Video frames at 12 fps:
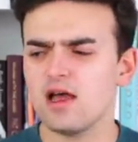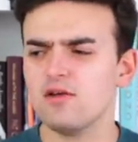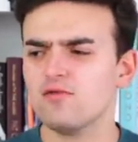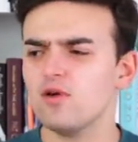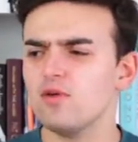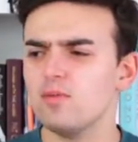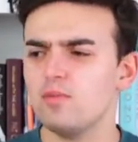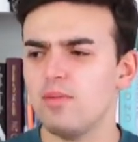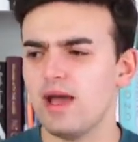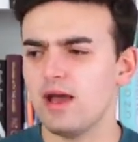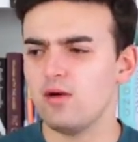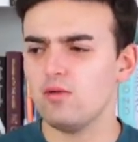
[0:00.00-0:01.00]
I wrote
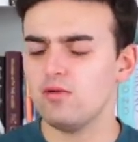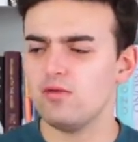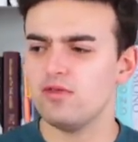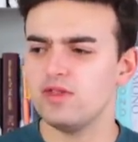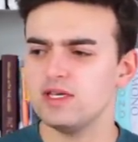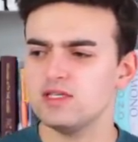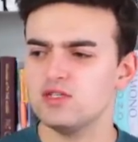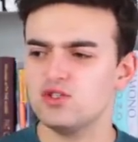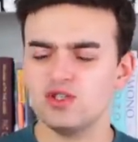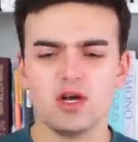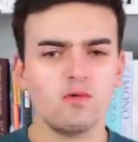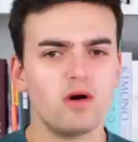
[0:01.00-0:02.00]
about this
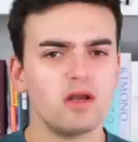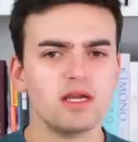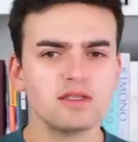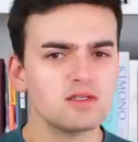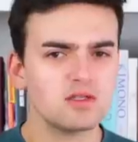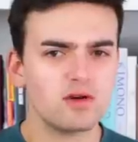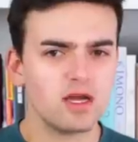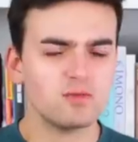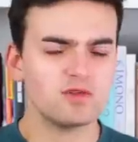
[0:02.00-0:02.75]
show on Instagram.